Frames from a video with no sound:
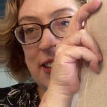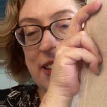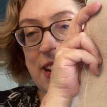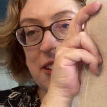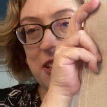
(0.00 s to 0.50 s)

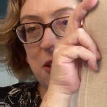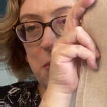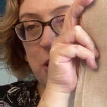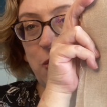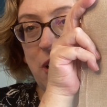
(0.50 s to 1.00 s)
Yeah, so
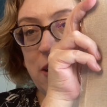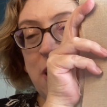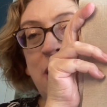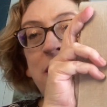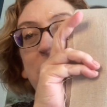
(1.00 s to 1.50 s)
much fun.
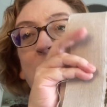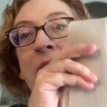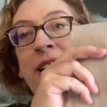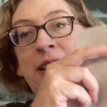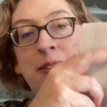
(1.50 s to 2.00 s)
So
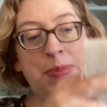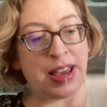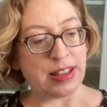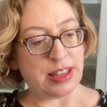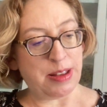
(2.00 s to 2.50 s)
I didn't
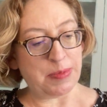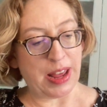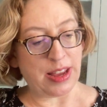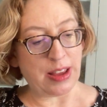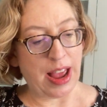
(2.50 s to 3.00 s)
make them
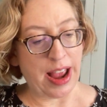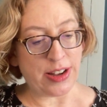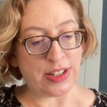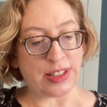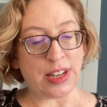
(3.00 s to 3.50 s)
like, I
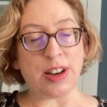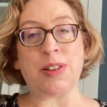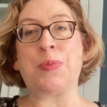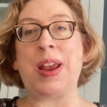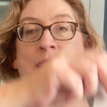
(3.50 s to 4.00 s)
just did
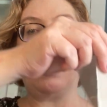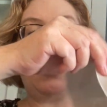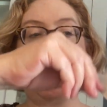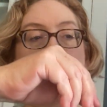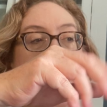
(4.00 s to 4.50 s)
a
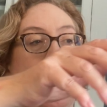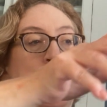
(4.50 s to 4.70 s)
regular white